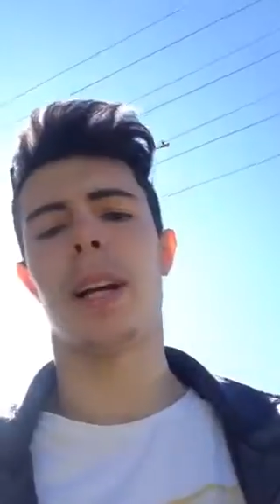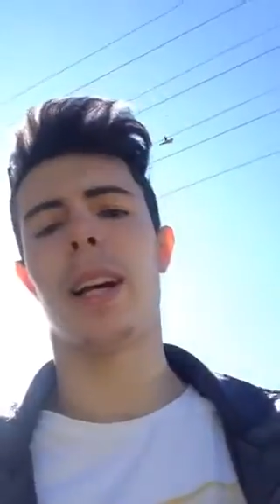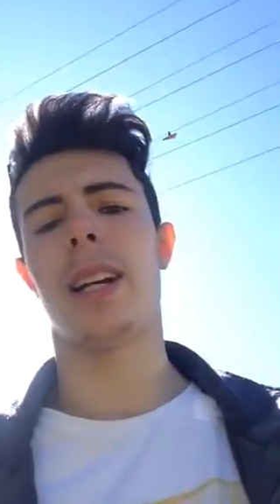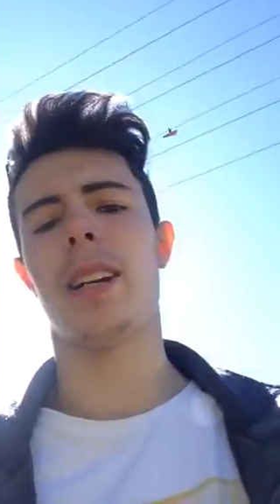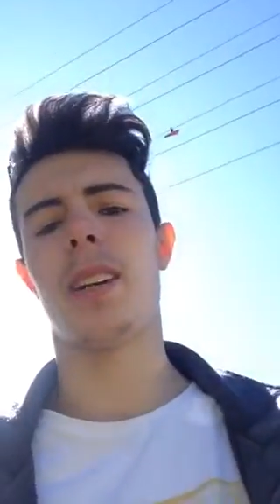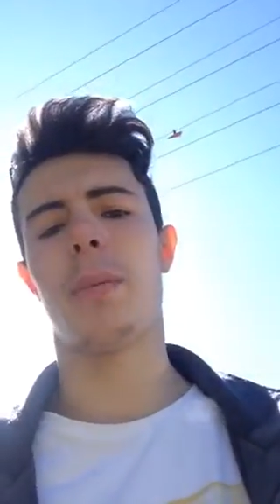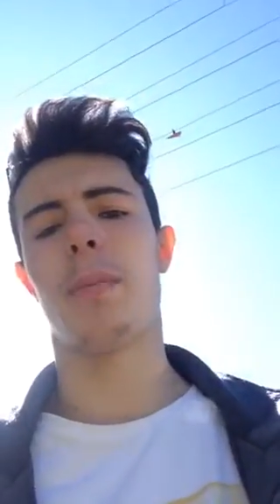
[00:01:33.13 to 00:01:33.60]

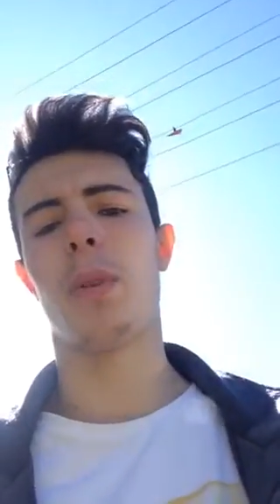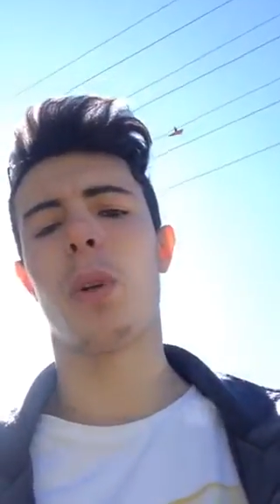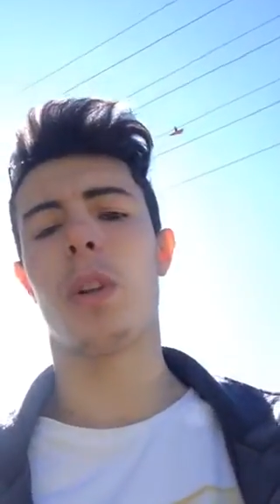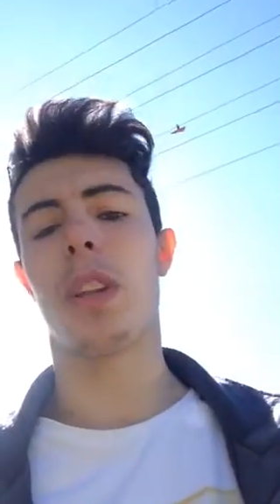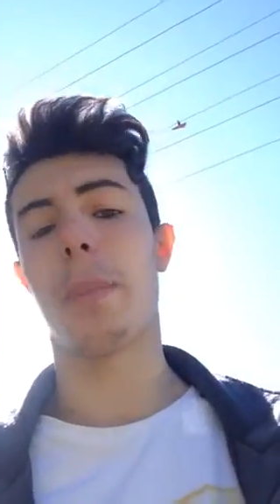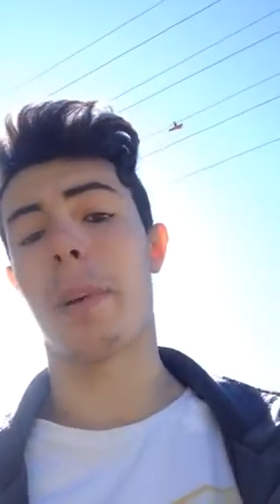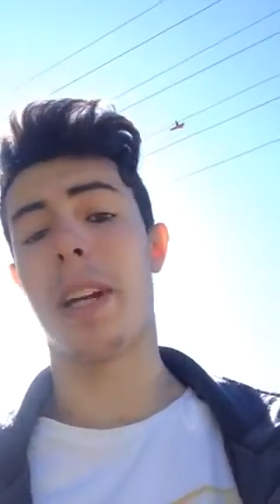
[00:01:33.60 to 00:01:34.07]
player
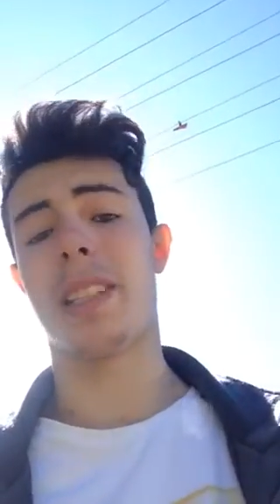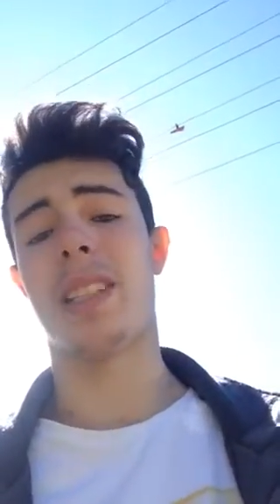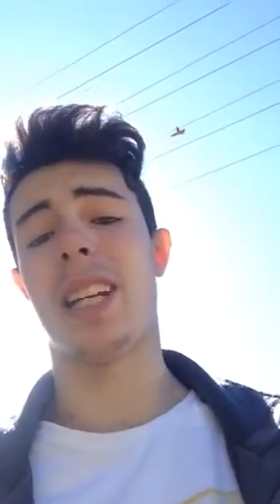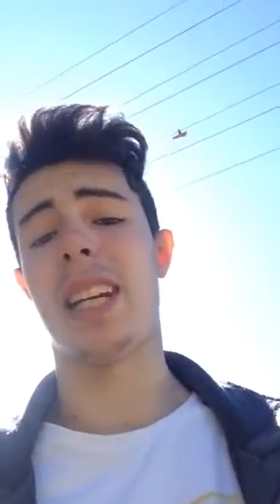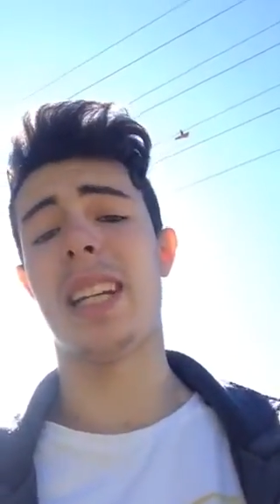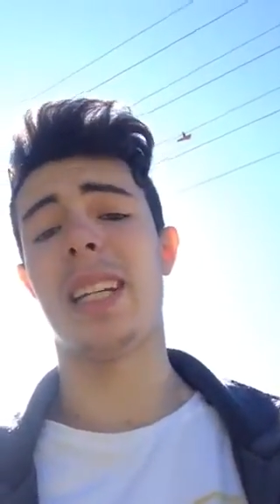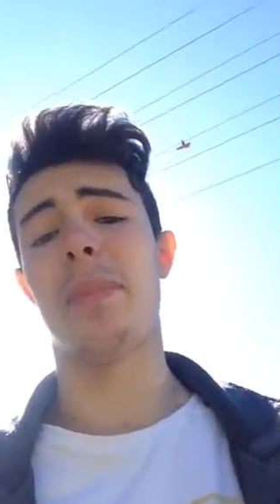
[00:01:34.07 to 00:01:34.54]
or the
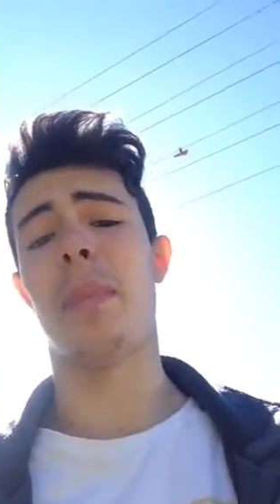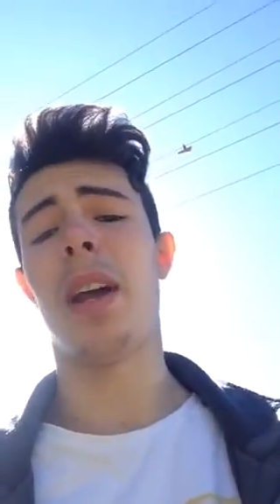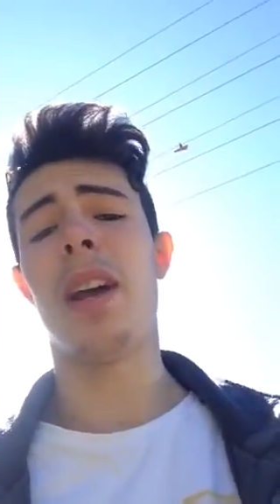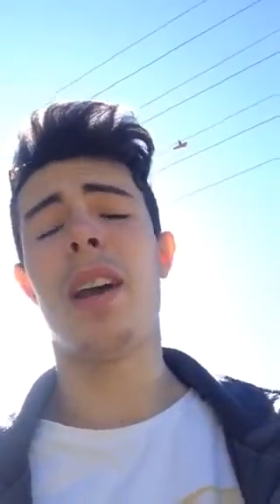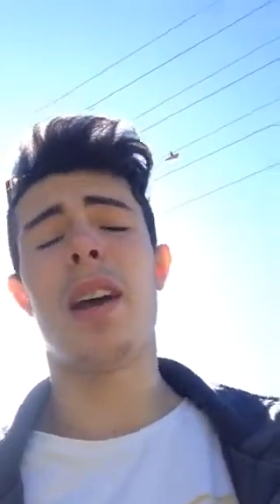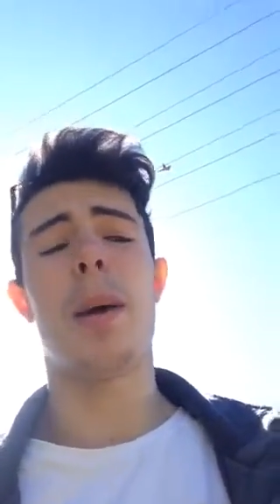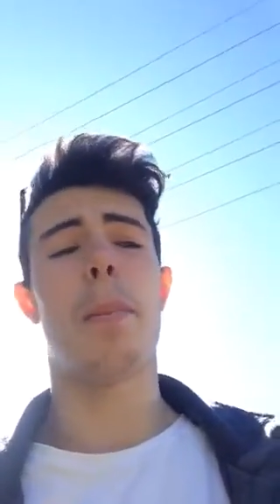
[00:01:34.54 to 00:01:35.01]
best team,
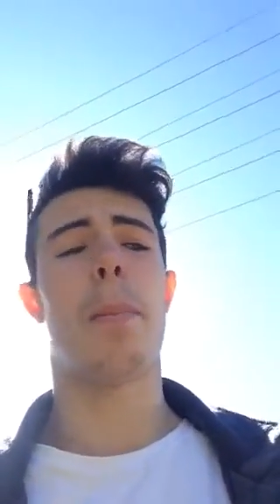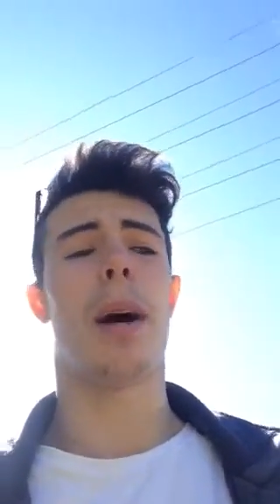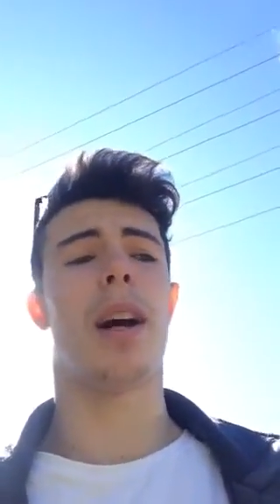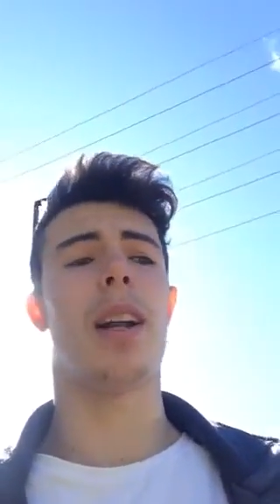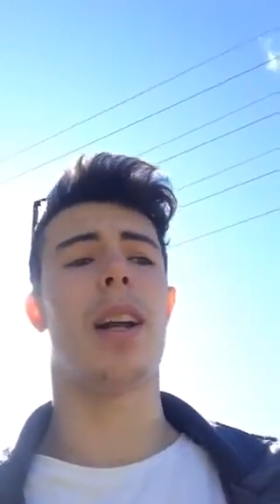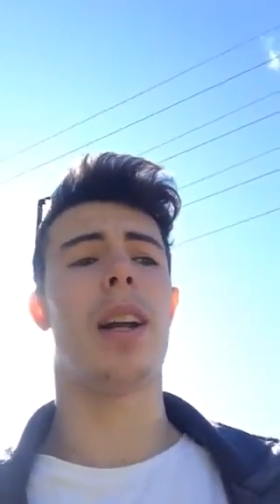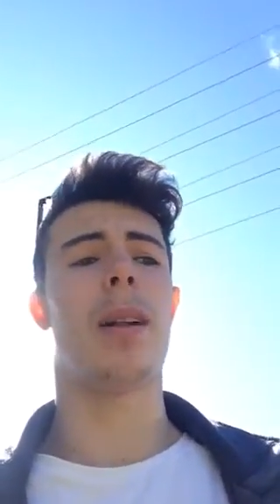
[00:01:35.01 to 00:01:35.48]

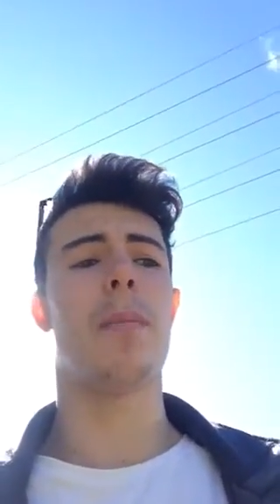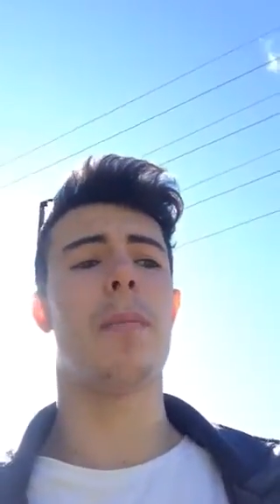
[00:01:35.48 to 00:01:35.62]
but